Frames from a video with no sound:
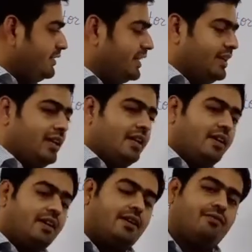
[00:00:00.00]
Generally
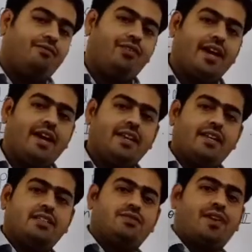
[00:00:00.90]

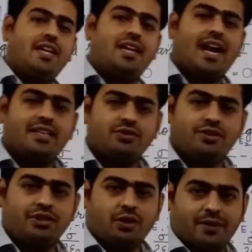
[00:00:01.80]
farad is very large
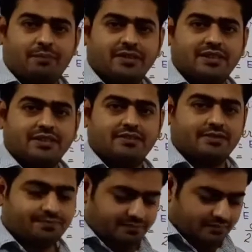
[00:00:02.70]
unit of capacitance.